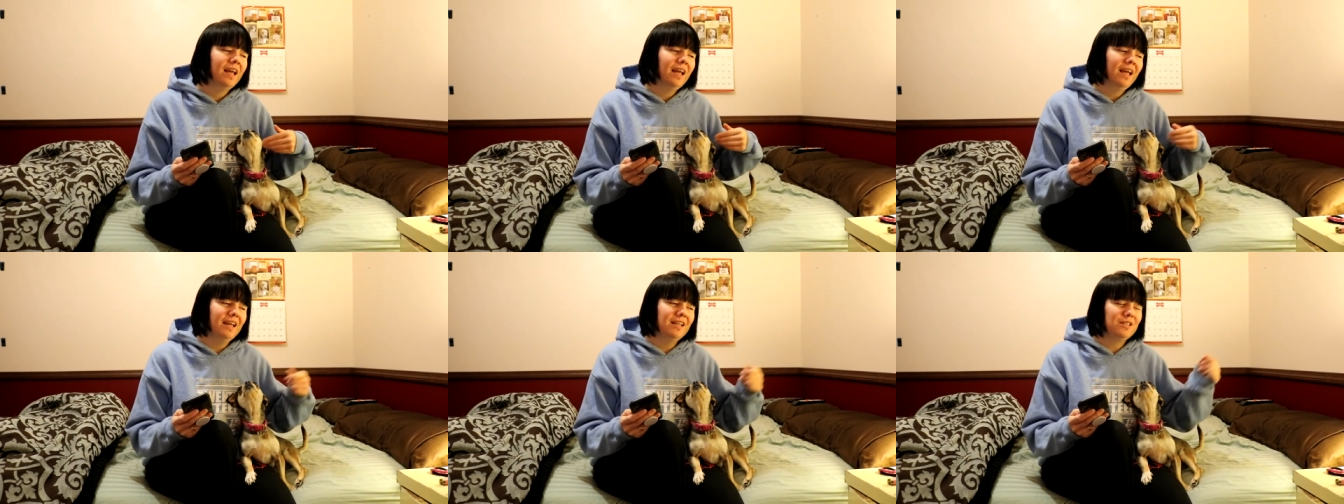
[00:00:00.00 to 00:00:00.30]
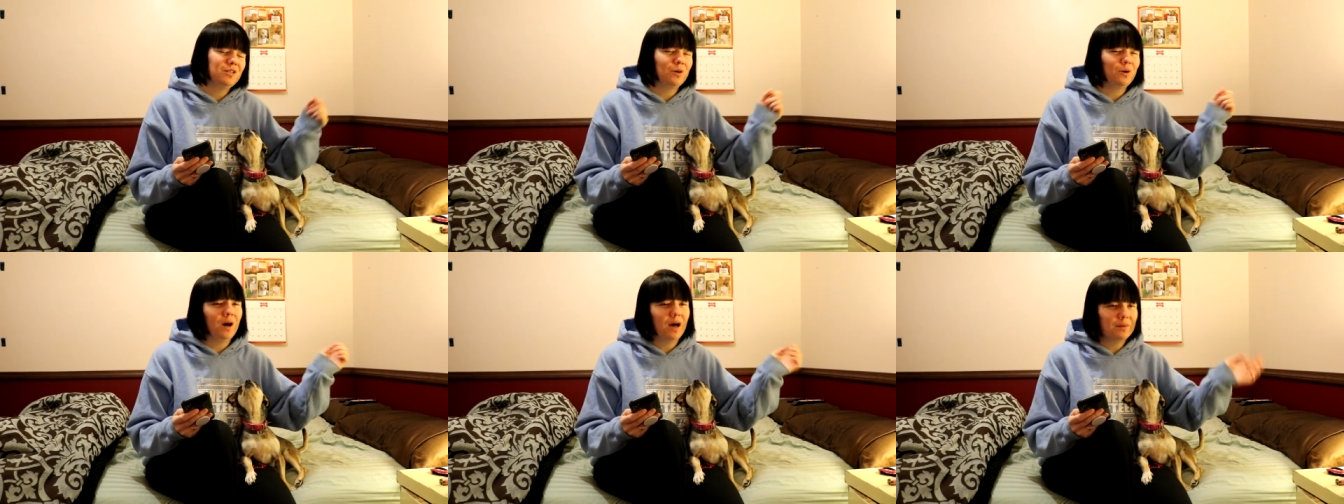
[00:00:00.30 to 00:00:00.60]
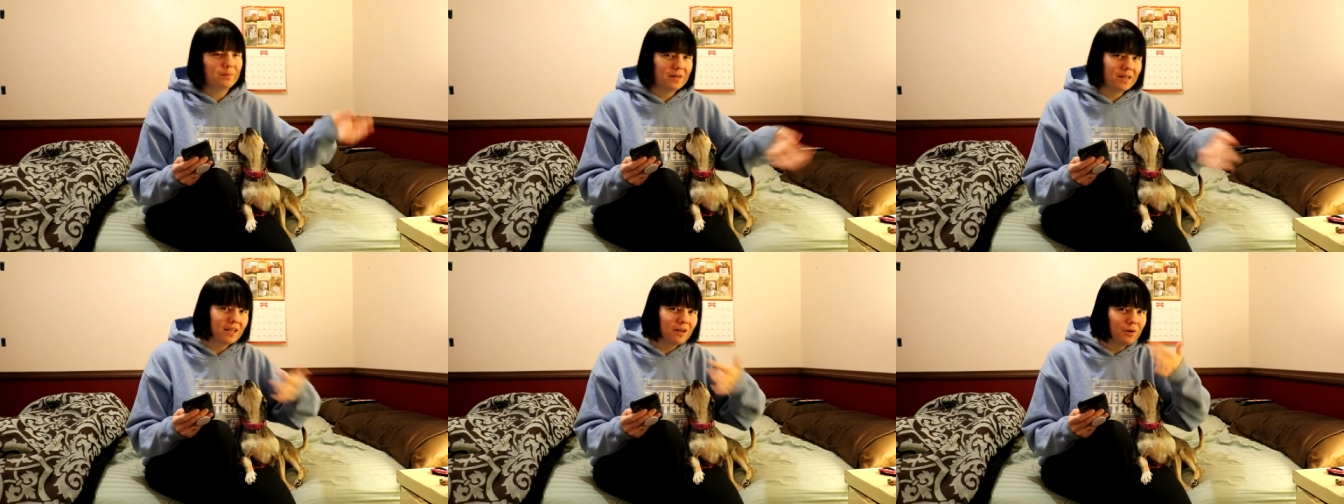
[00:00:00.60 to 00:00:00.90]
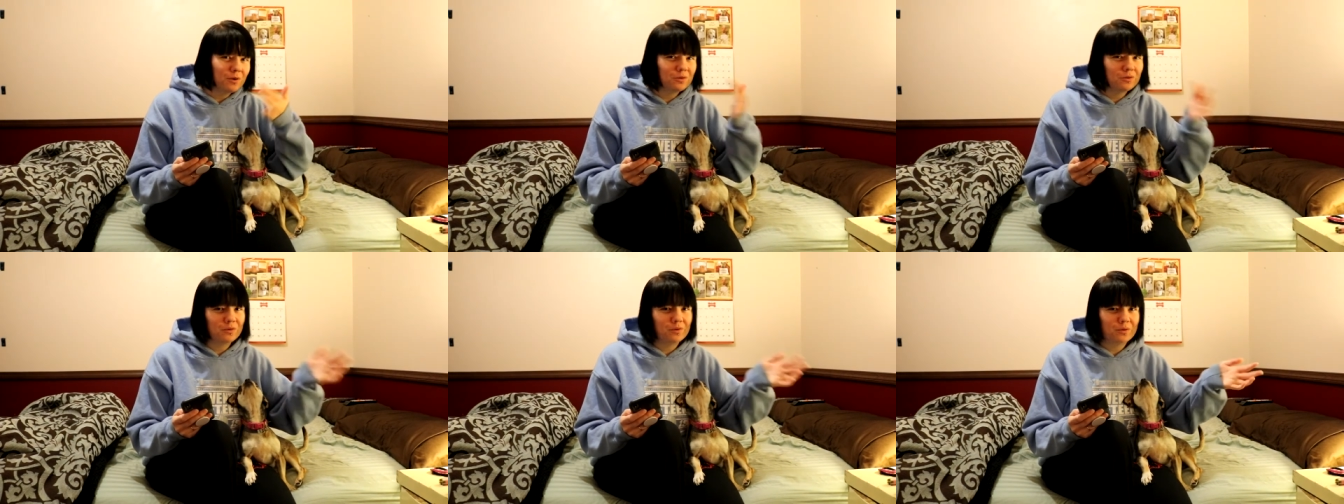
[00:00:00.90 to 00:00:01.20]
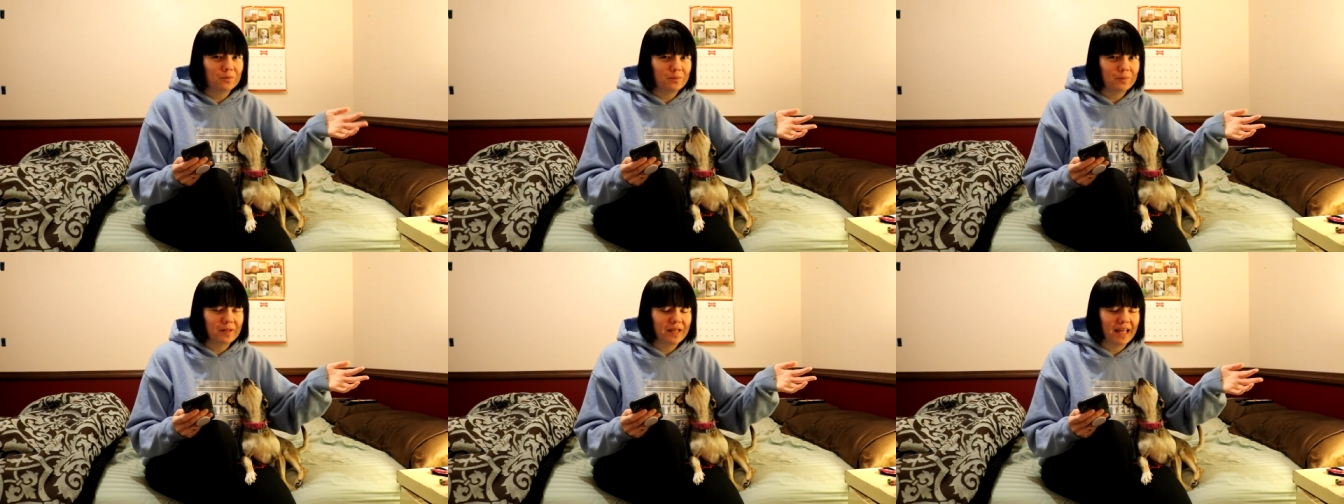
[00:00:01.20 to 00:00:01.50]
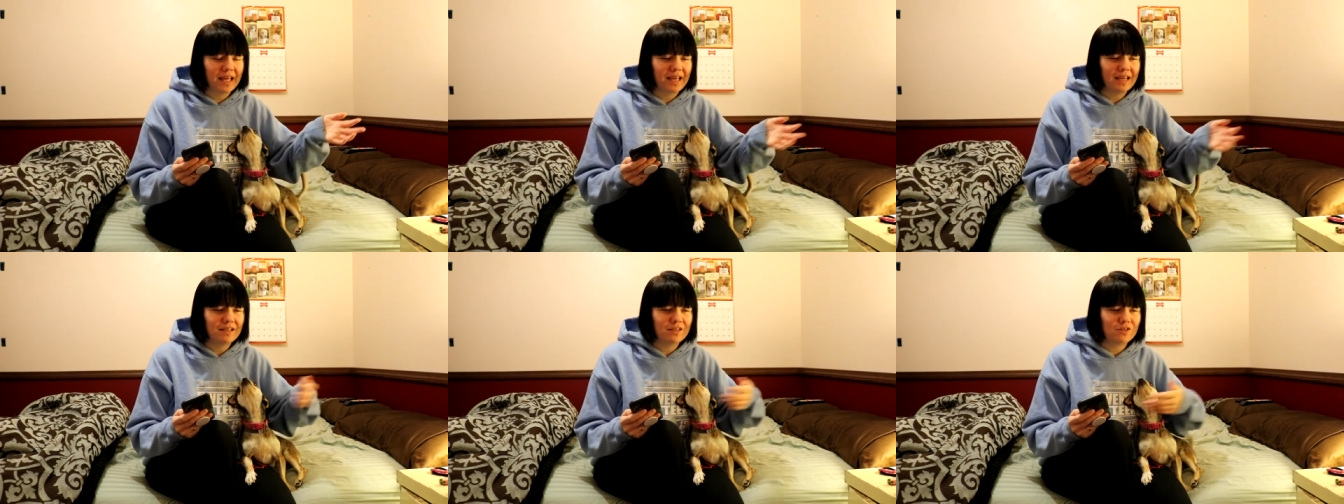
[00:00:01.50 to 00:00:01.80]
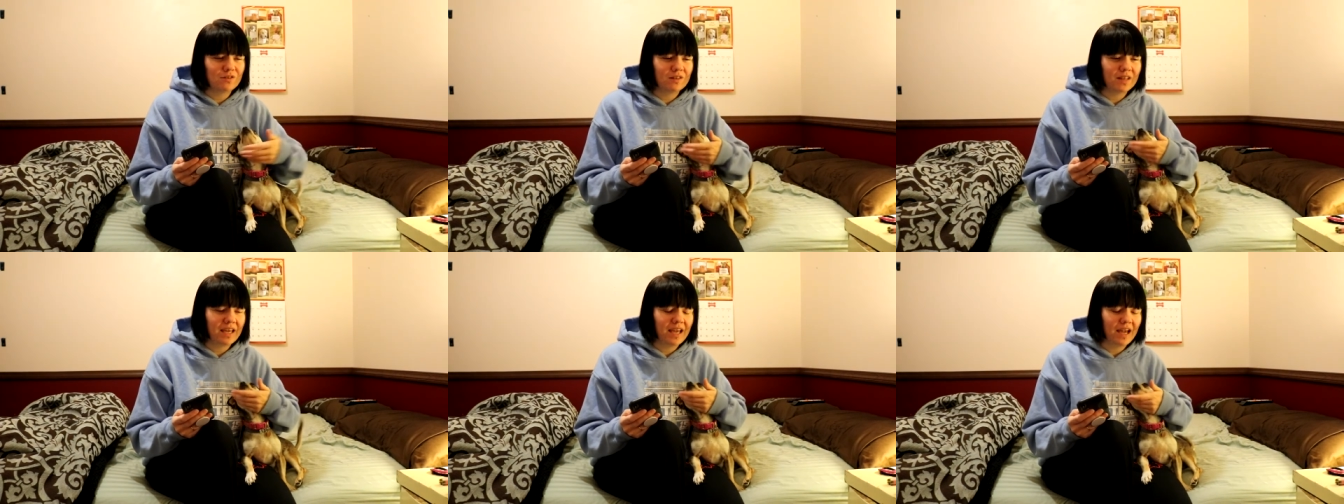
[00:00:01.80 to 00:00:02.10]
And so I'm going to go through and play each
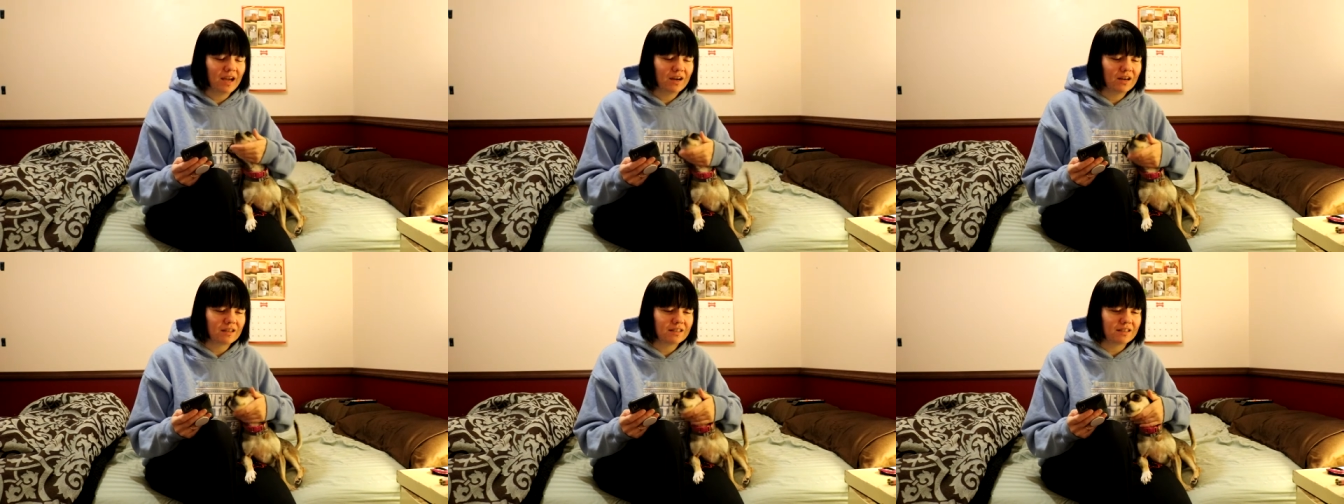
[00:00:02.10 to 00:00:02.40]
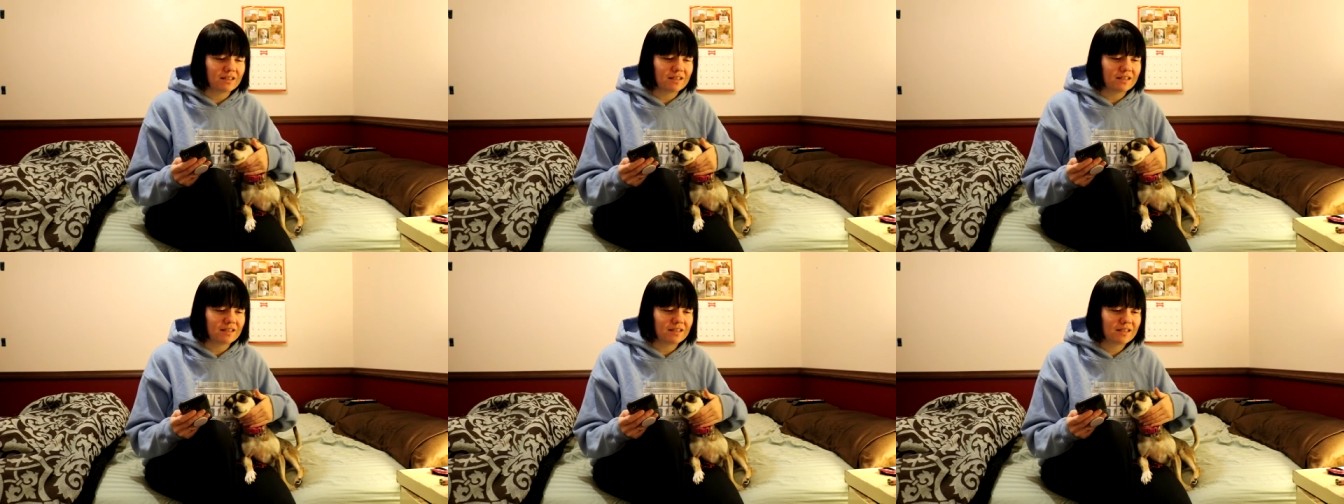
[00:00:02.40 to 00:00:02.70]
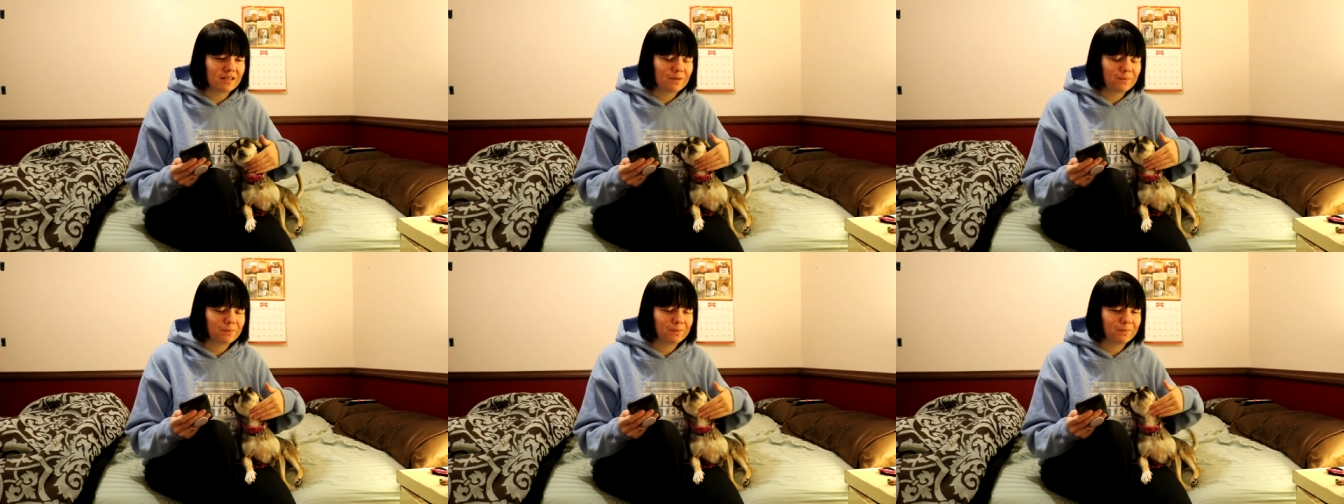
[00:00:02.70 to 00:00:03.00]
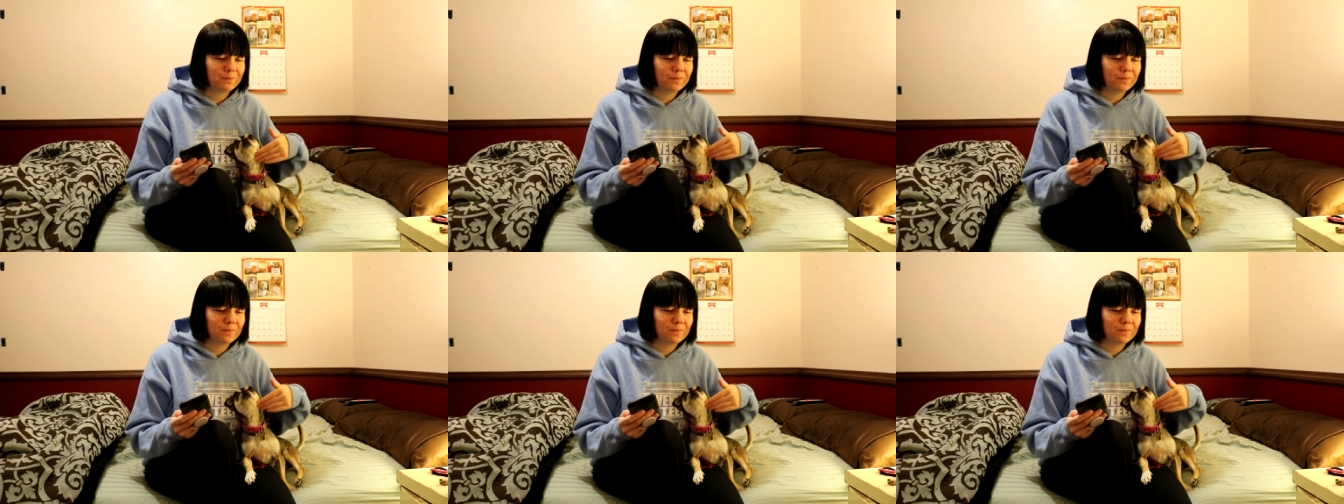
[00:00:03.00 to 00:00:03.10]
of the characters.